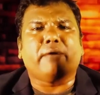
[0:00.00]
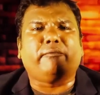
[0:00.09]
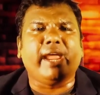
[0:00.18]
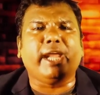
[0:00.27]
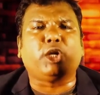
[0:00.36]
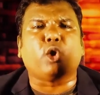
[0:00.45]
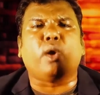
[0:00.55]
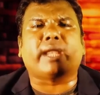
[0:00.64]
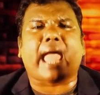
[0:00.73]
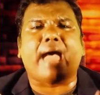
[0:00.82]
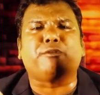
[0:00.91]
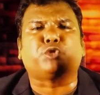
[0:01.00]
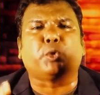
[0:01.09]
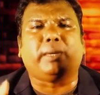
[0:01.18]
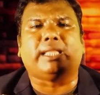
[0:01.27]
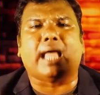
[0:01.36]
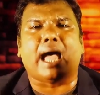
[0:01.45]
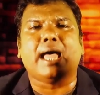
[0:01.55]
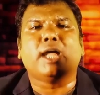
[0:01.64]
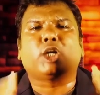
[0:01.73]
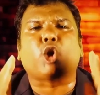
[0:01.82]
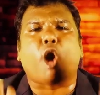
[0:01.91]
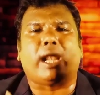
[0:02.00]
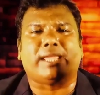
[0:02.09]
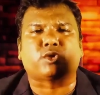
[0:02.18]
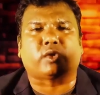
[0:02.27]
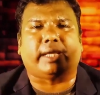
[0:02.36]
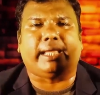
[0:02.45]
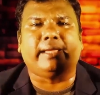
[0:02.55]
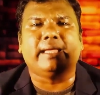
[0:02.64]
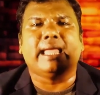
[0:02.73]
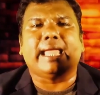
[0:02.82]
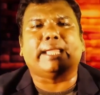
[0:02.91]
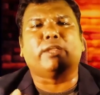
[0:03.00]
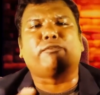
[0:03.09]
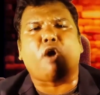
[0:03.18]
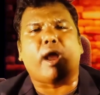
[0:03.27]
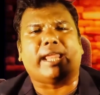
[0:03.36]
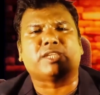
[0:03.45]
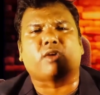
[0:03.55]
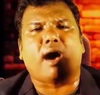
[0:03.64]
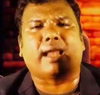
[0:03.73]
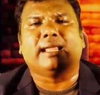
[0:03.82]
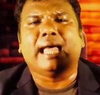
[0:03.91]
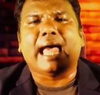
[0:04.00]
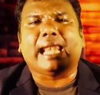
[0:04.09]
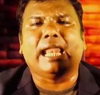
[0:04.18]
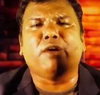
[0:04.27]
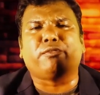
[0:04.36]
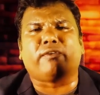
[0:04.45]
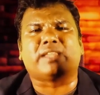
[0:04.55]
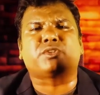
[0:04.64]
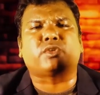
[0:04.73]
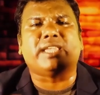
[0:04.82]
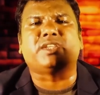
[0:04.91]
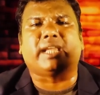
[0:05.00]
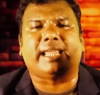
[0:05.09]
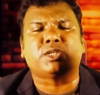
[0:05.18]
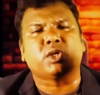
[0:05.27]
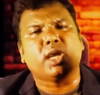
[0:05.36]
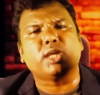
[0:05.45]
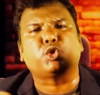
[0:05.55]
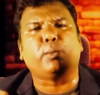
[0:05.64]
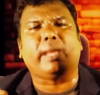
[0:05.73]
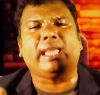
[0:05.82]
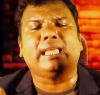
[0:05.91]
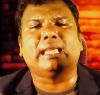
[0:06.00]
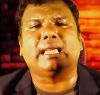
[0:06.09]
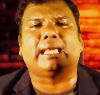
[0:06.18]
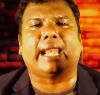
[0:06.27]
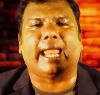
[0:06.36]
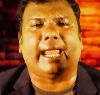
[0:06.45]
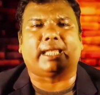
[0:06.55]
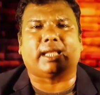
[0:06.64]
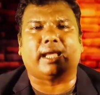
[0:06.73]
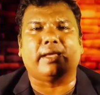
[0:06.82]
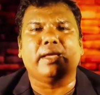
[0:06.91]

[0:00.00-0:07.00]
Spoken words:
We don't have to be the tallest tree in the forest or live for centuries to be great.